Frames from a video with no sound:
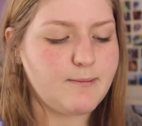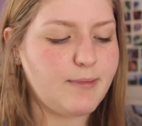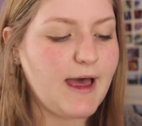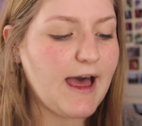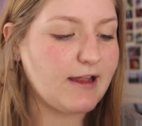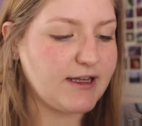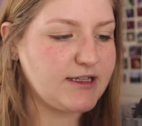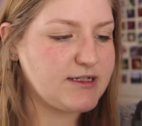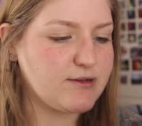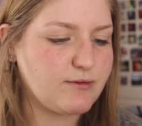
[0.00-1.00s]

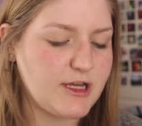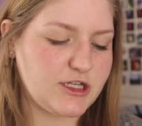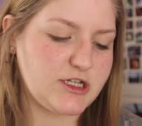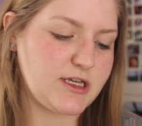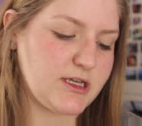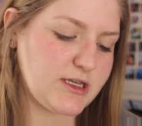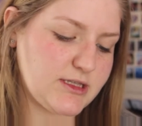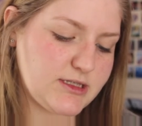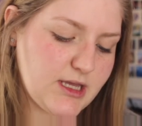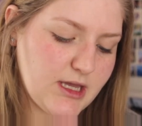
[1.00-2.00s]
palette, which
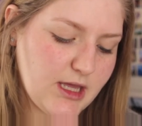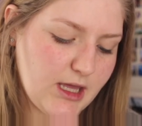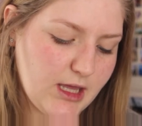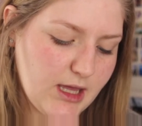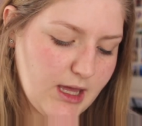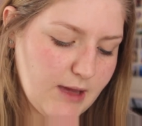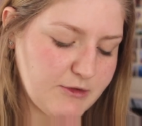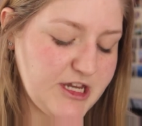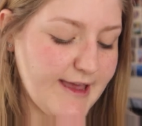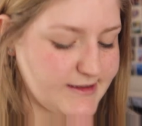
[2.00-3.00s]

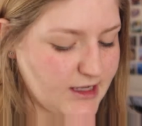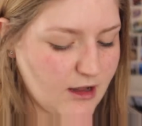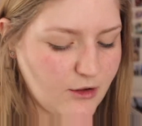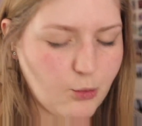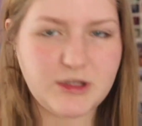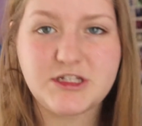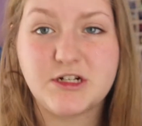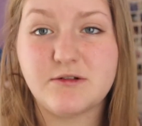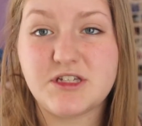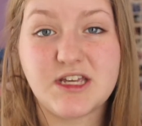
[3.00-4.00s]
has the color
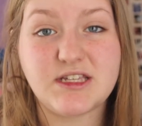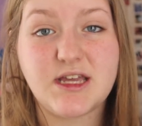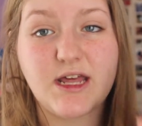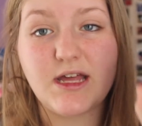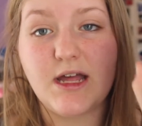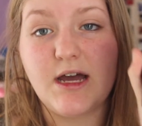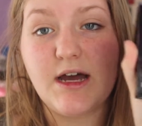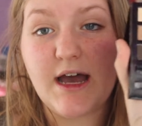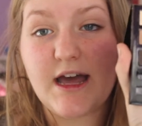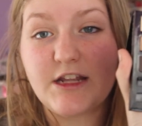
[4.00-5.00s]
106 in it,
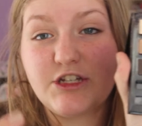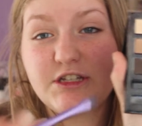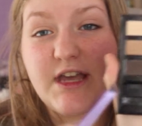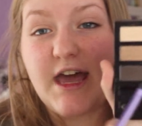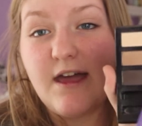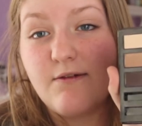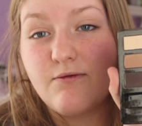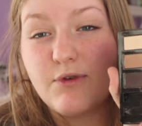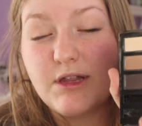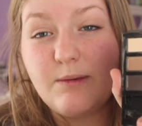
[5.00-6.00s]
and it's just a
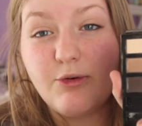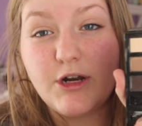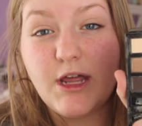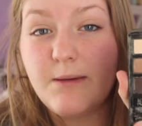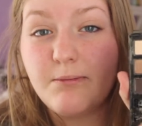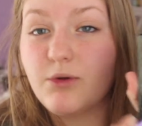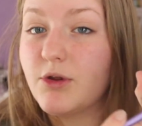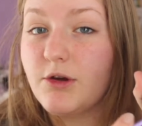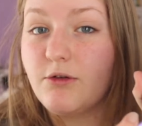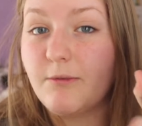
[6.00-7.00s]
really pretty
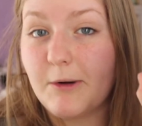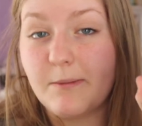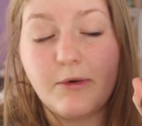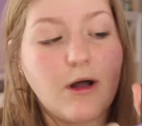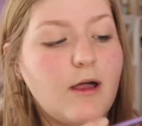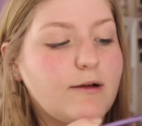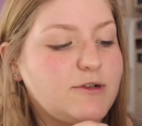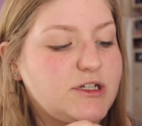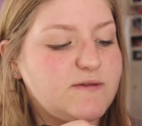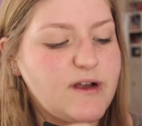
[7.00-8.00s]
blue purple color,
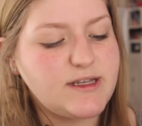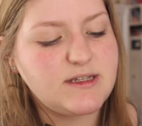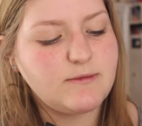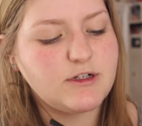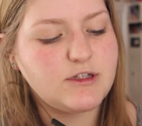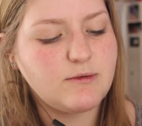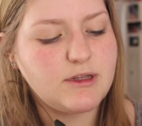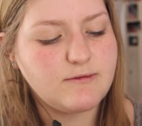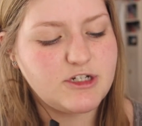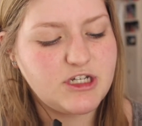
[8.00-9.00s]
which is very similar to the one
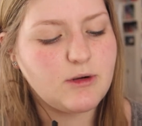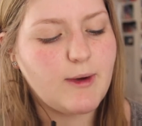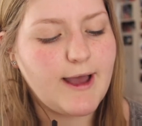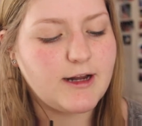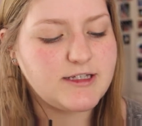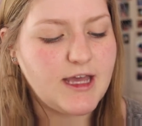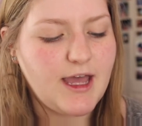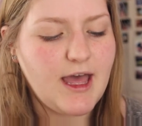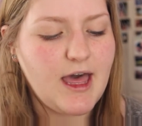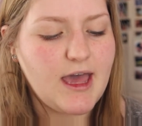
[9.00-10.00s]
that Regina wears.
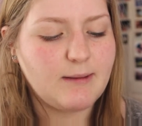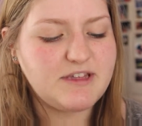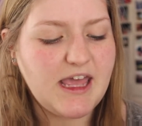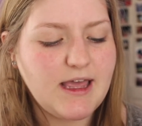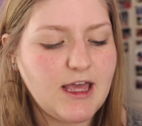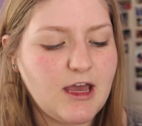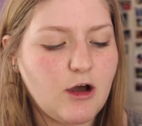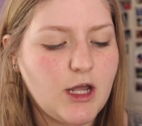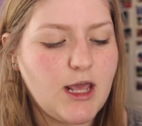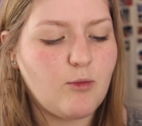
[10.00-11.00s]
And I'm taking it
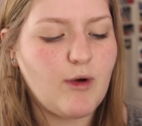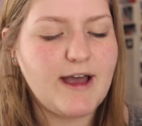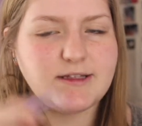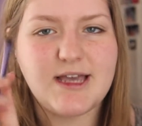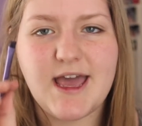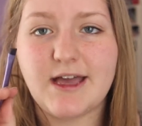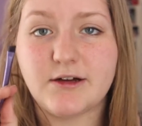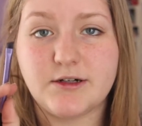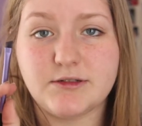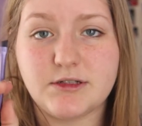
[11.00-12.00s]
on a wet
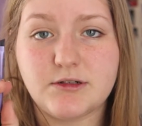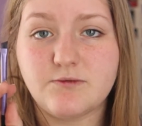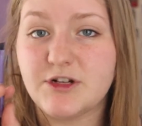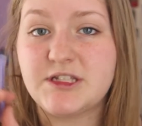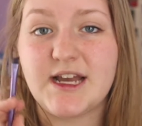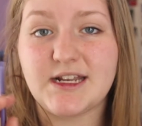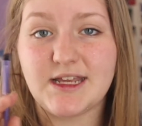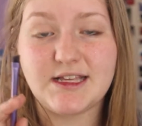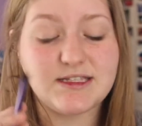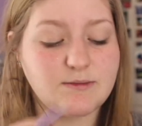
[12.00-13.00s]
angled Real
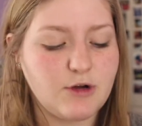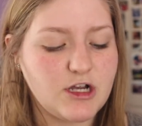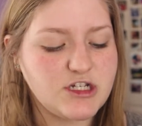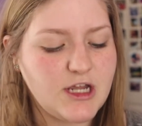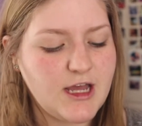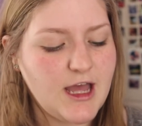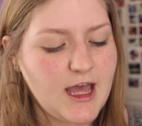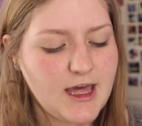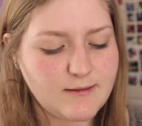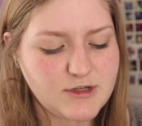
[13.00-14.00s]
Techniques brush,
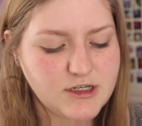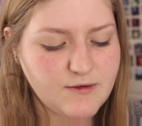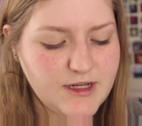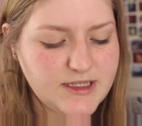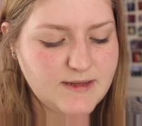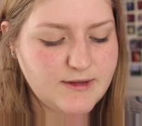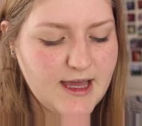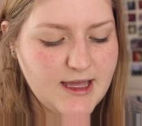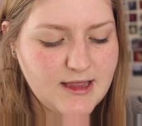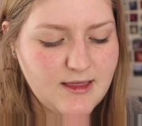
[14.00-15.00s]
and I'm just going to dip
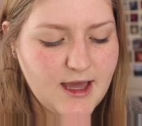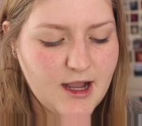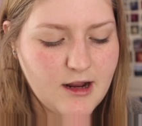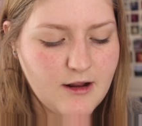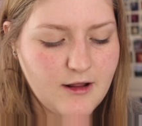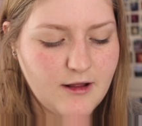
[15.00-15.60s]
that in there.